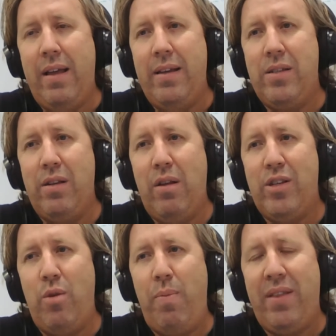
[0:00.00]
Is
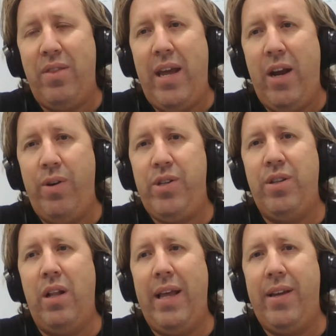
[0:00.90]
it about the heritage
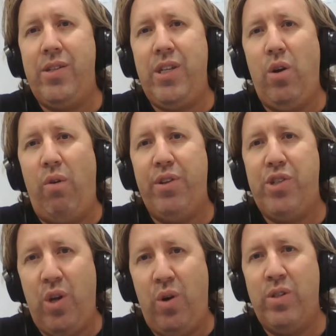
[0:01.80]
and the legacy of the
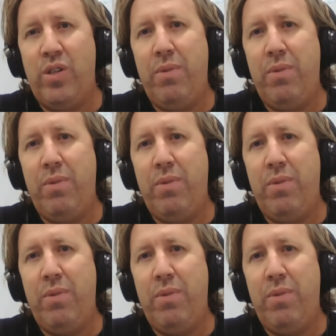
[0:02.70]
songs and the